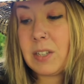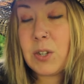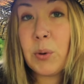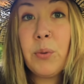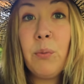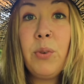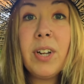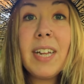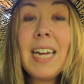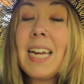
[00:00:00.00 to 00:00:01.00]
So
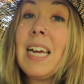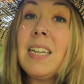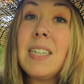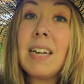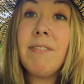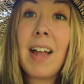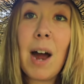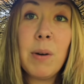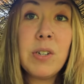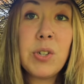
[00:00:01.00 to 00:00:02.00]
really easy
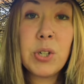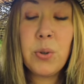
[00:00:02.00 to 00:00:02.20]
flowers to